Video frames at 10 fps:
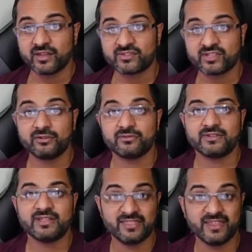So
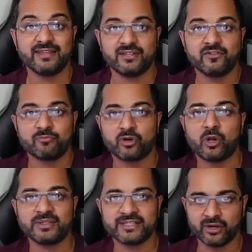you think you've
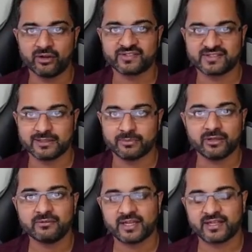probably got
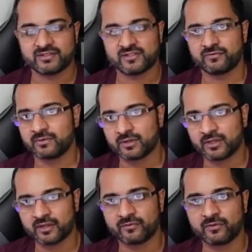SIBO, as you've
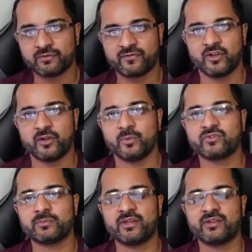kind of confirmed with
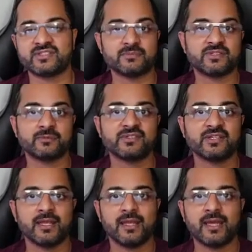some of those symptoms,
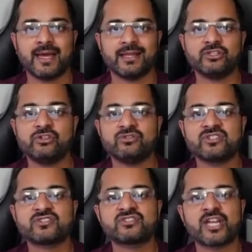and you
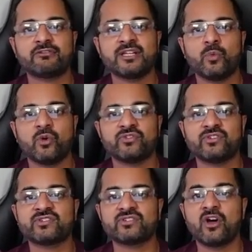just generally want
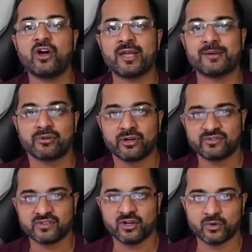to start a
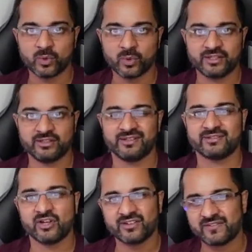protocol where you can
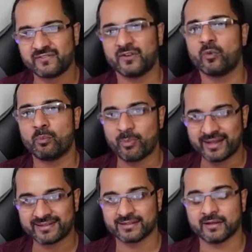start to feel
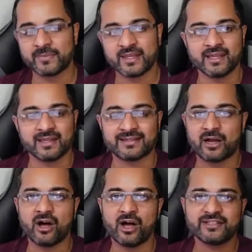better.
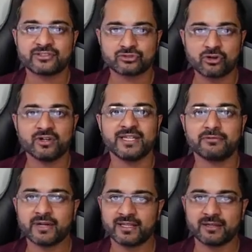Now, I strongly
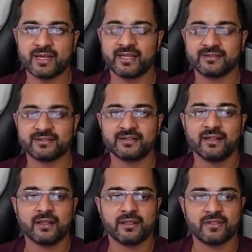recommend
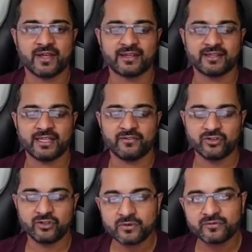that
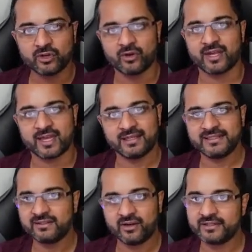if you have got
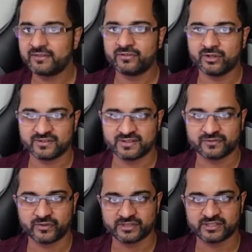any kind of gut
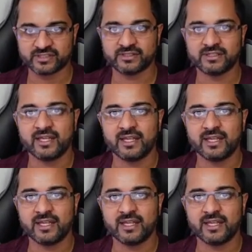dysfunction,